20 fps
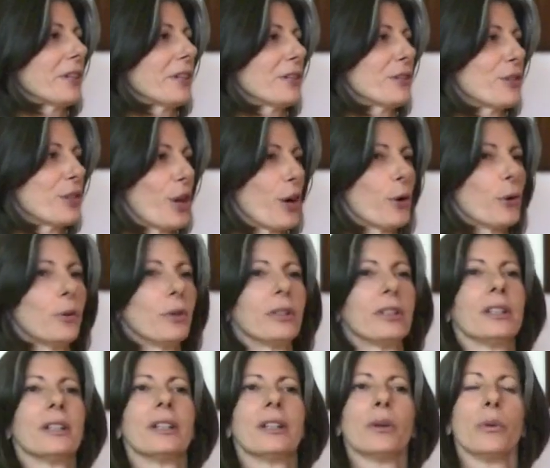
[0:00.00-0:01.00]
So
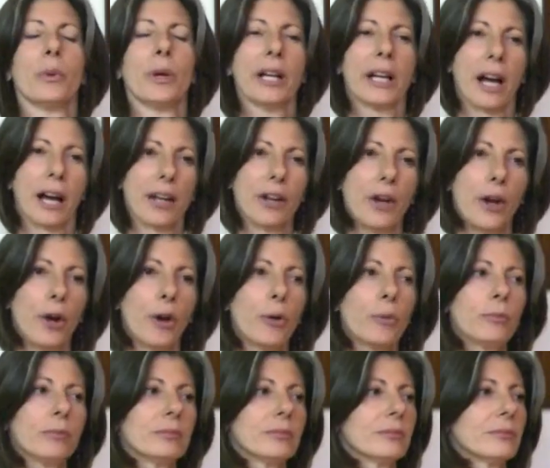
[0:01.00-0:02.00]
we got
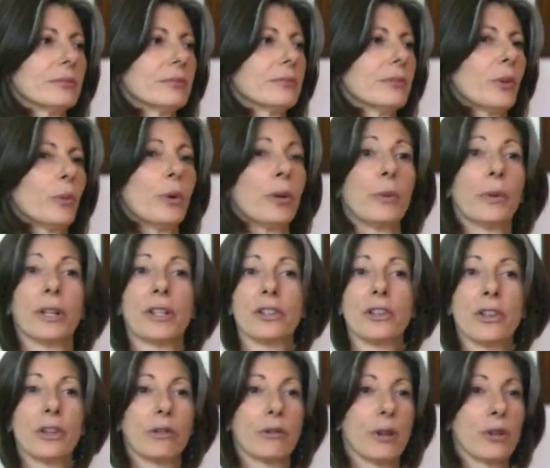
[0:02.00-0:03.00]
home, we went
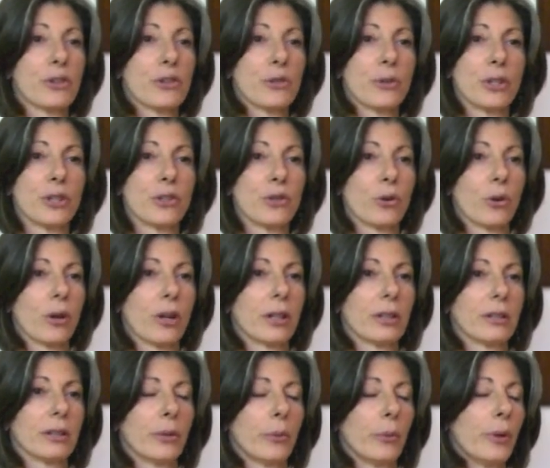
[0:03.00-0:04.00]
to the grocery
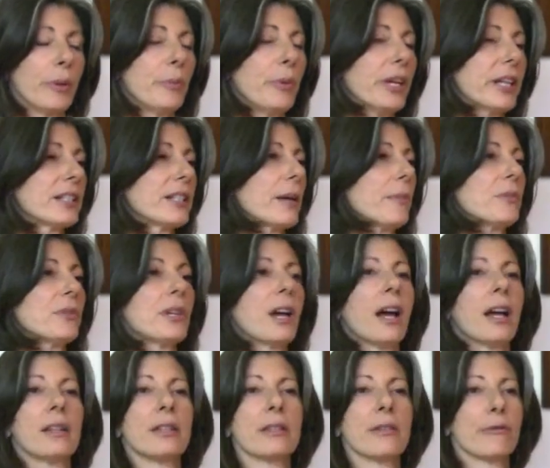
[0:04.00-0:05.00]
store, we picked up
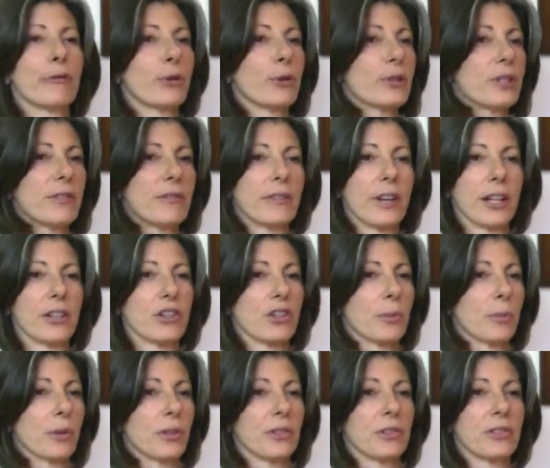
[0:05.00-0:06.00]
tons of fruits and
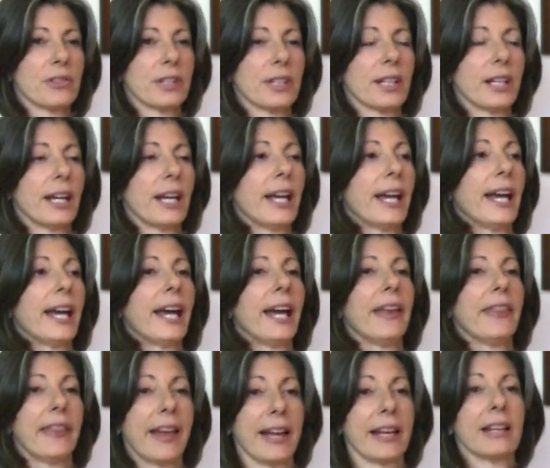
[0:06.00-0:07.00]
vegetables,
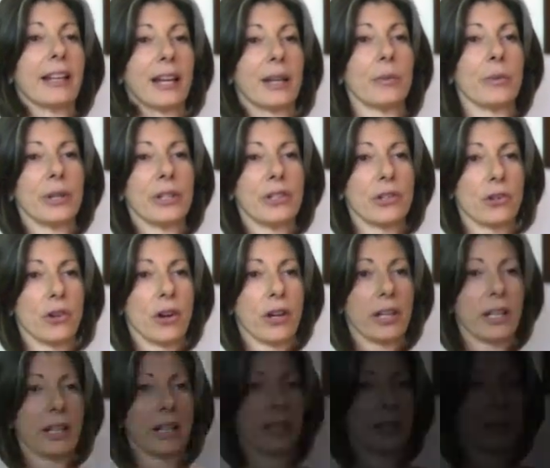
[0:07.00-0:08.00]
and that night we started.